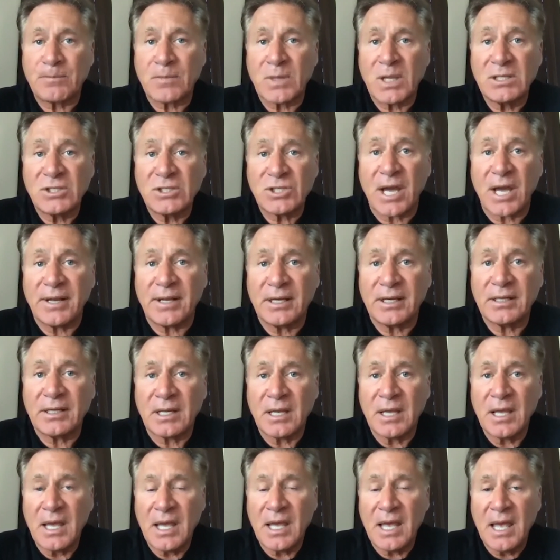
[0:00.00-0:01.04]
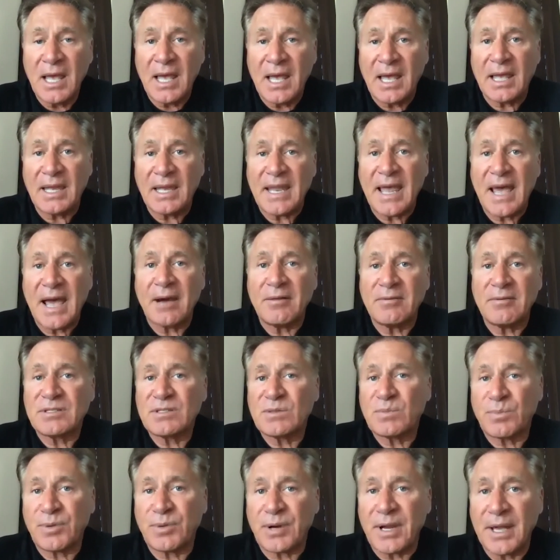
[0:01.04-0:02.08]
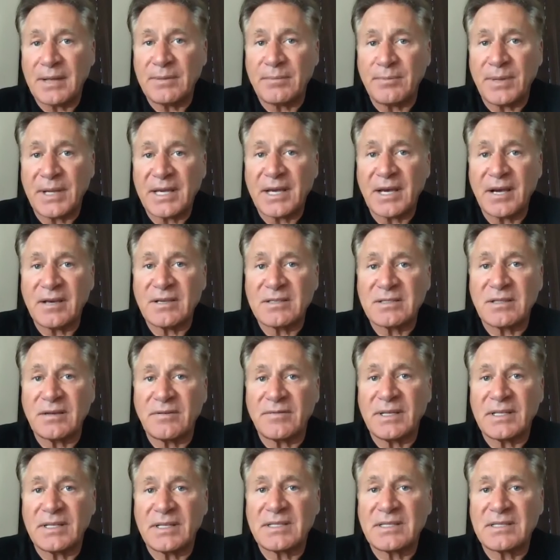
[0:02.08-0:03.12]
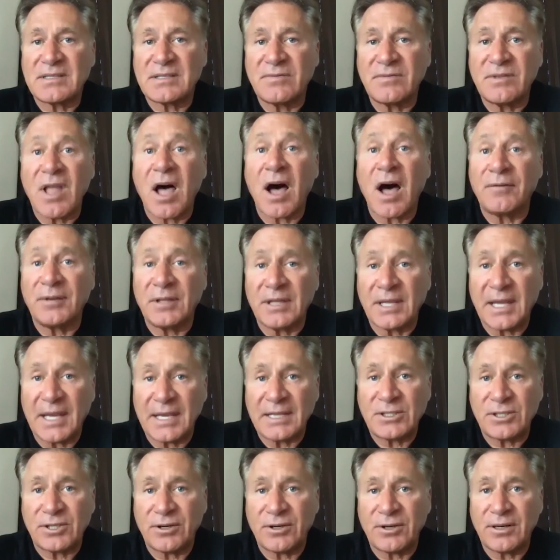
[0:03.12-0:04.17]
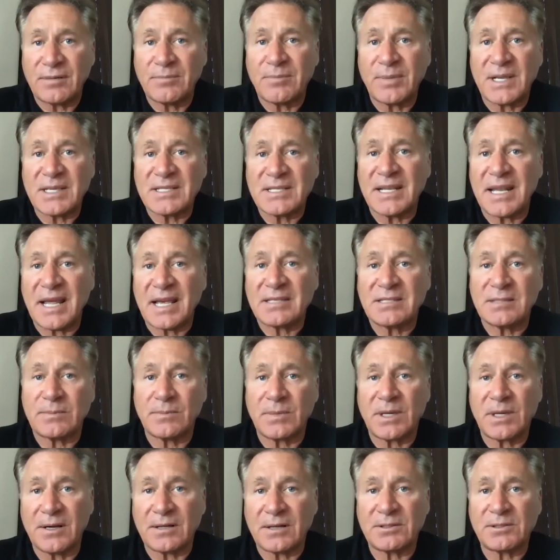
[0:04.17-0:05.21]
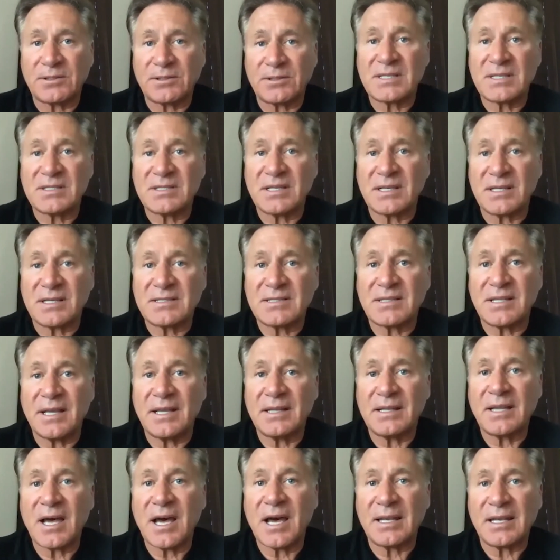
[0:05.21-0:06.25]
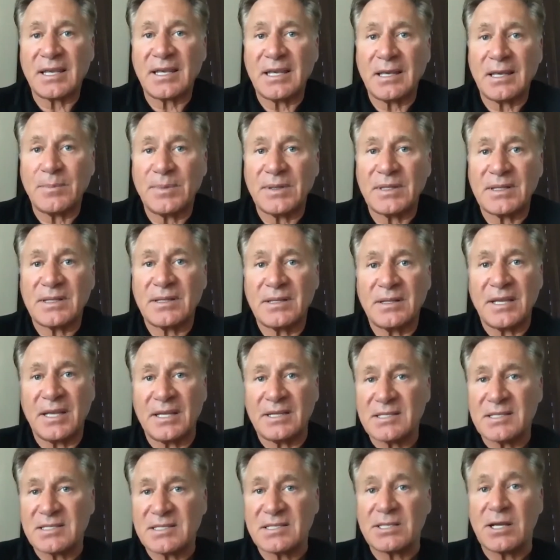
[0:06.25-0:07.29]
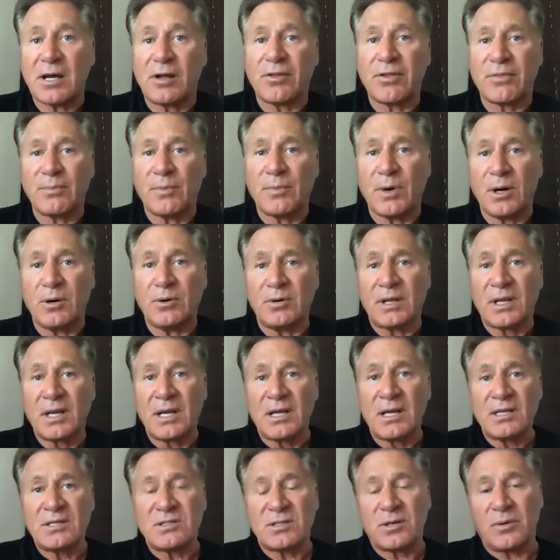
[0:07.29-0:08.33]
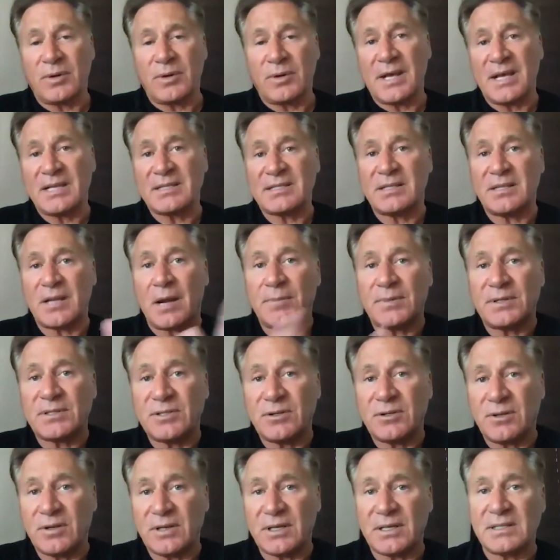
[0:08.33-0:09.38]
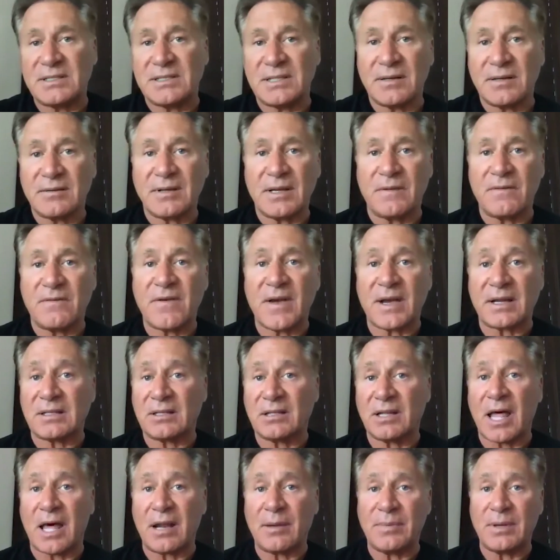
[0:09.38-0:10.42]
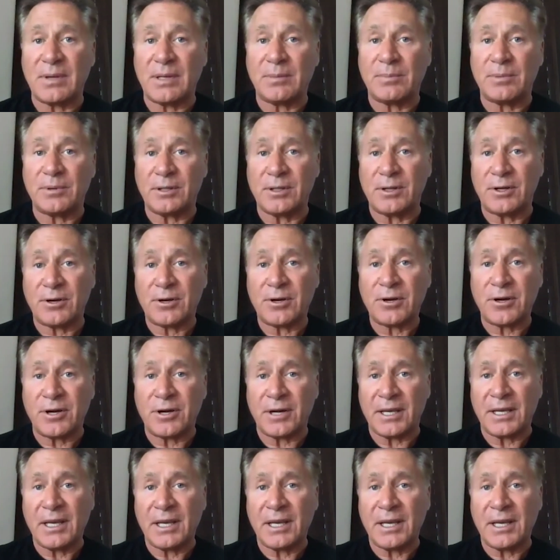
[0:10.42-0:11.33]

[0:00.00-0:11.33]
China, and now is spread because of its novel nature and because it has some characteristics that kind of keep it in a stealth mode. So it has an opportunity to infect a lot of people in a hurry.